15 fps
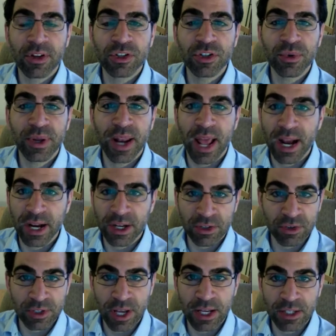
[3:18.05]
to do an
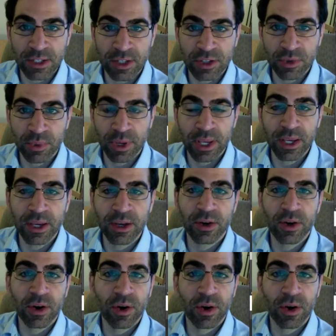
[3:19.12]
exercise this week,